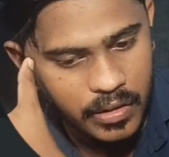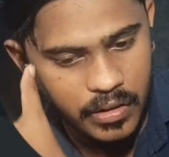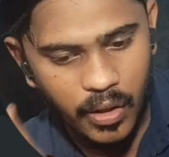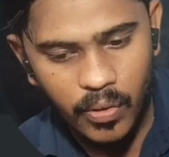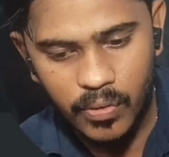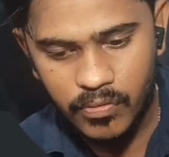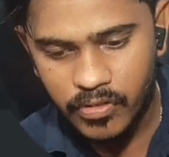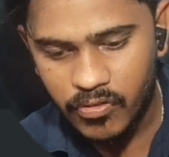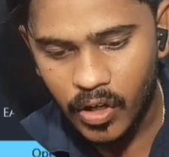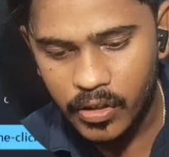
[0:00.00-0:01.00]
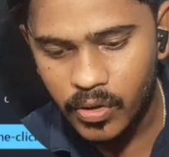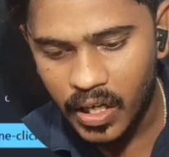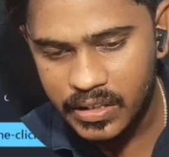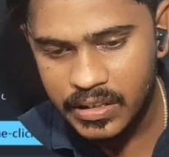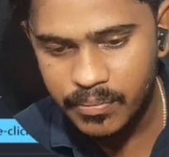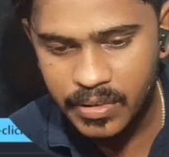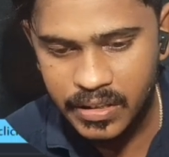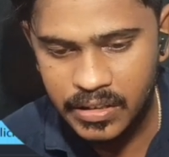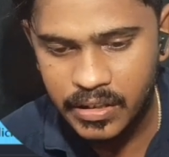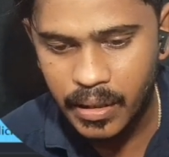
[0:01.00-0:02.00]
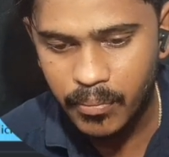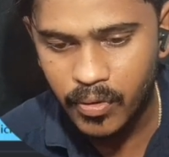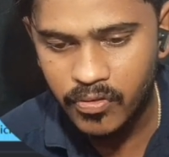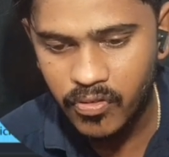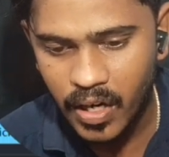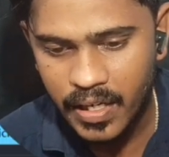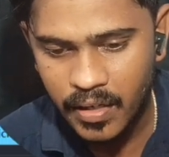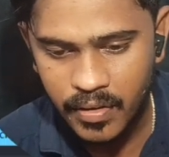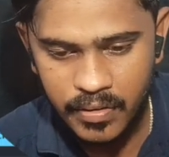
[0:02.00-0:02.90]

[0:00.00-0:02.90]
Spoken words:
Now we want to unzip this demo file.